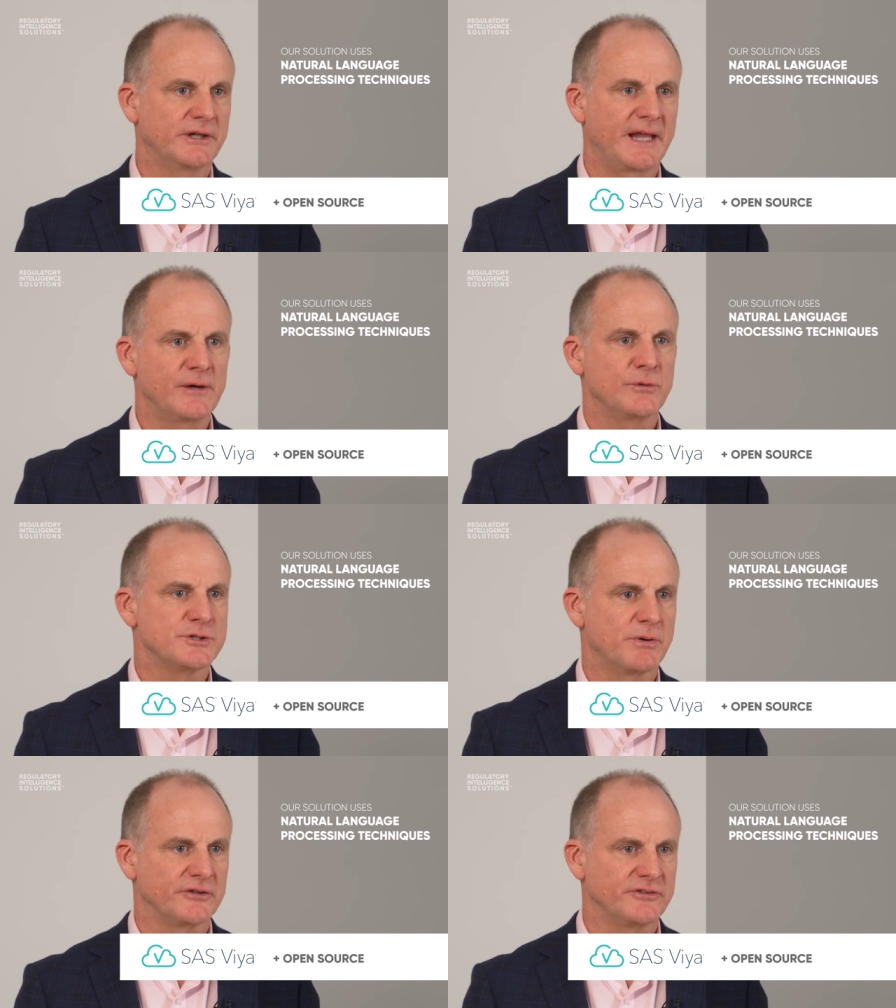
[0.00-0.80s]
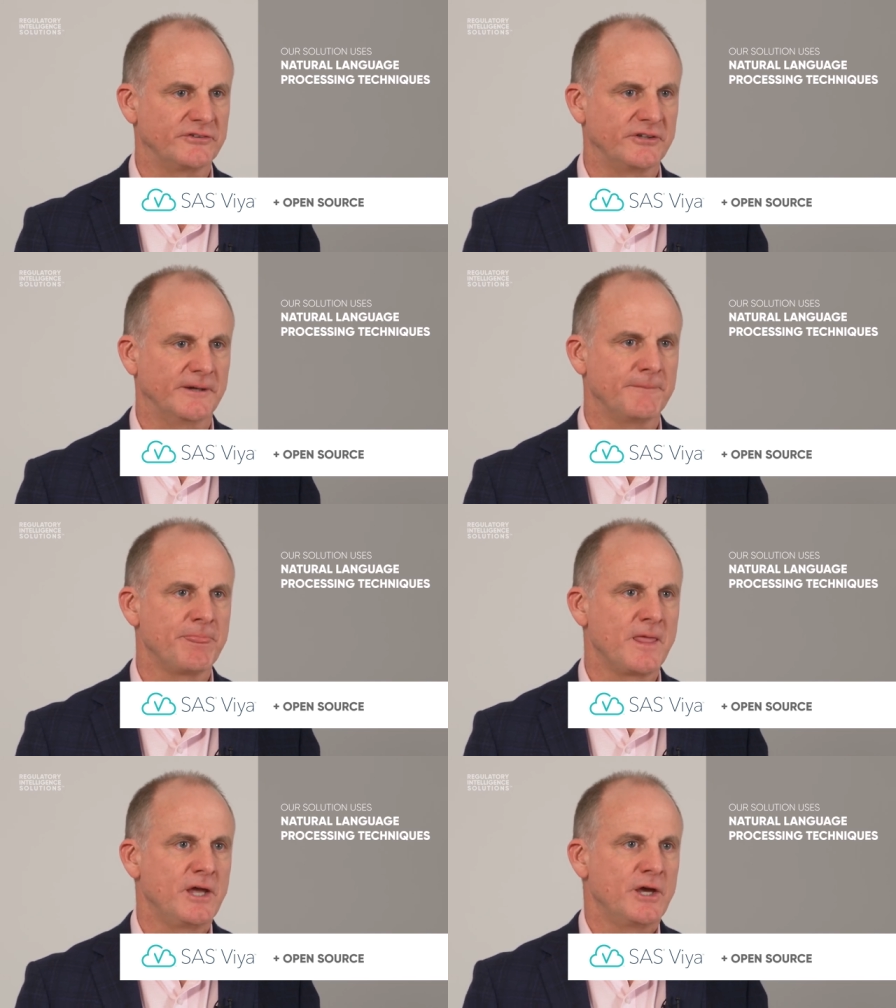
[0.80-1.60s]
language processing
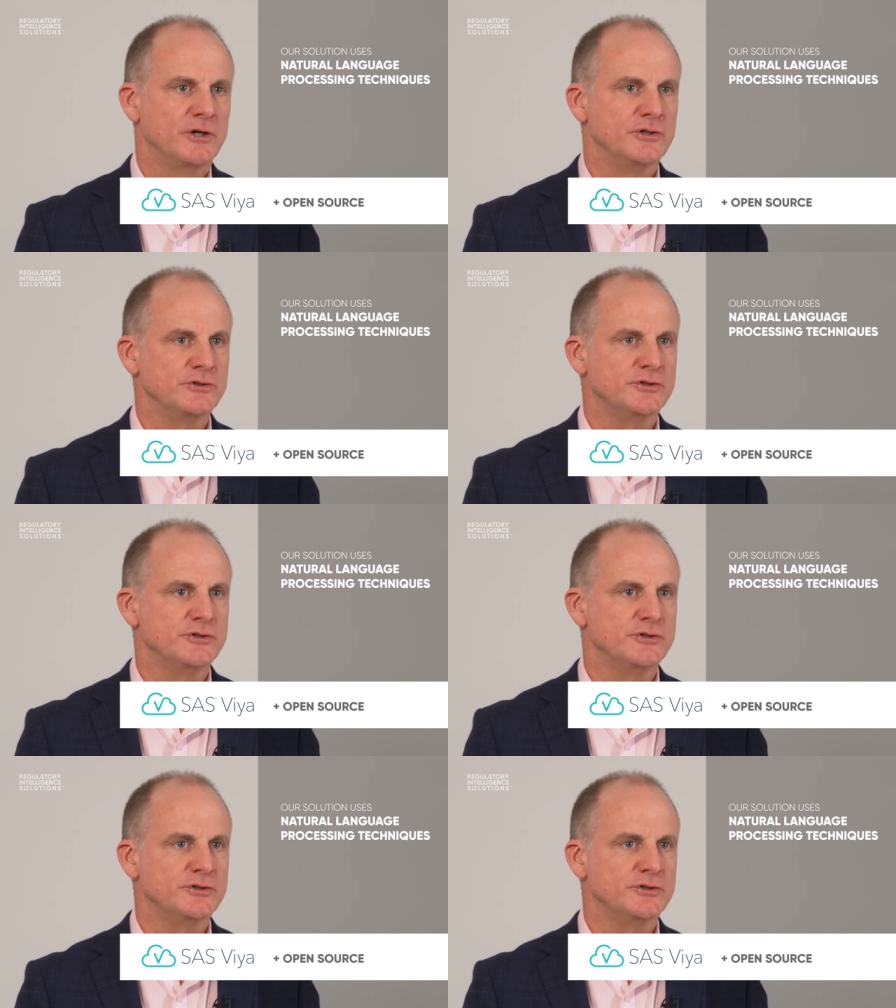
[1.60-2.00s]
uh,